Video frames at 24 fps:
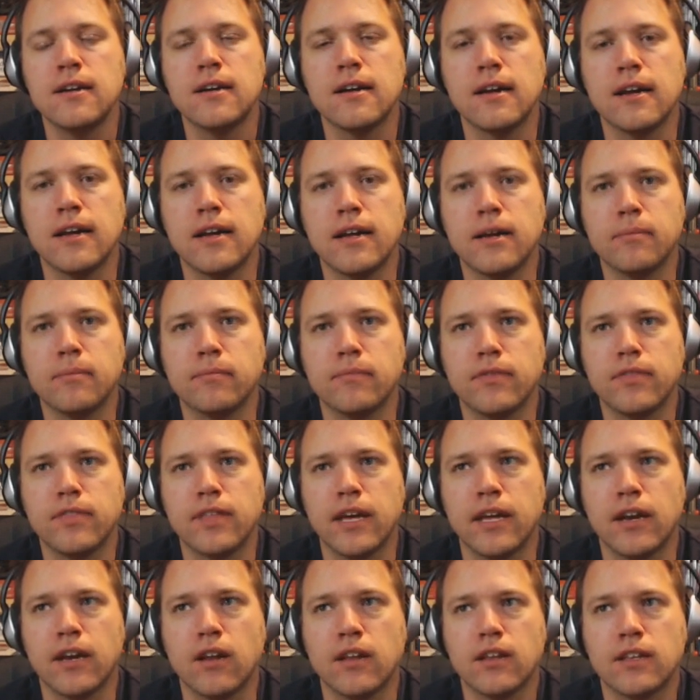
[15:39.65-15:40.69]

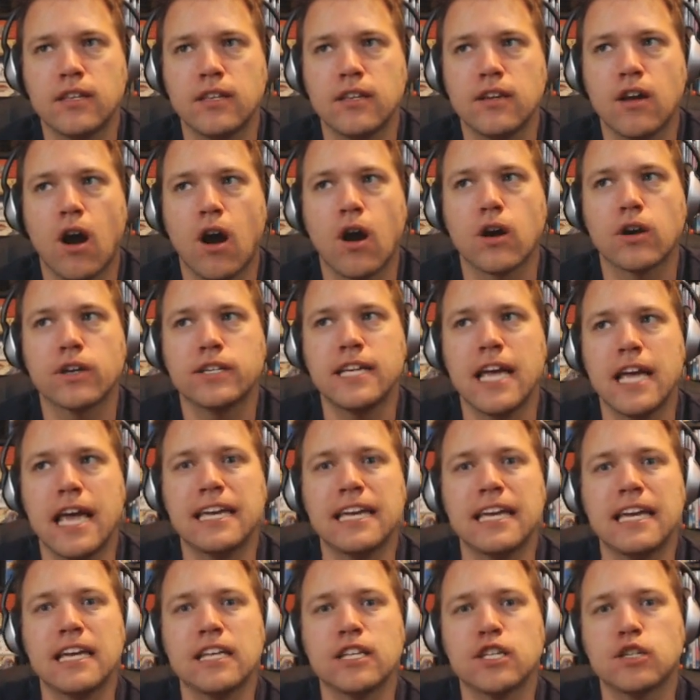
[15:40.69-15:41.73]
that are
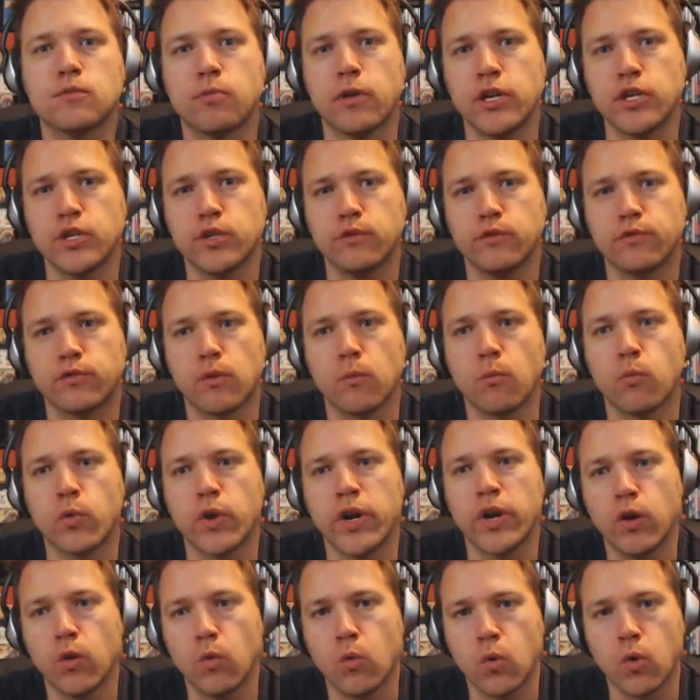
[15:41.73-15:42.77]
taking inspiration from
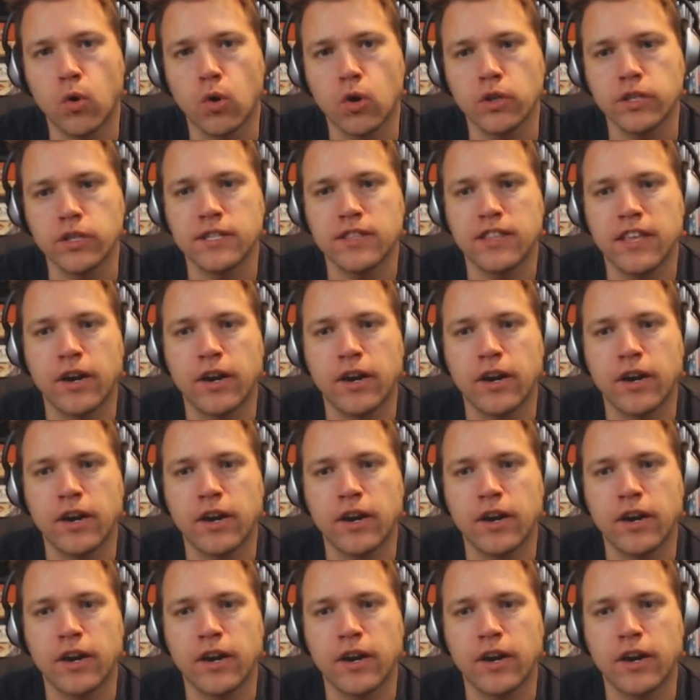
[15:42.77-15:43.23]
real world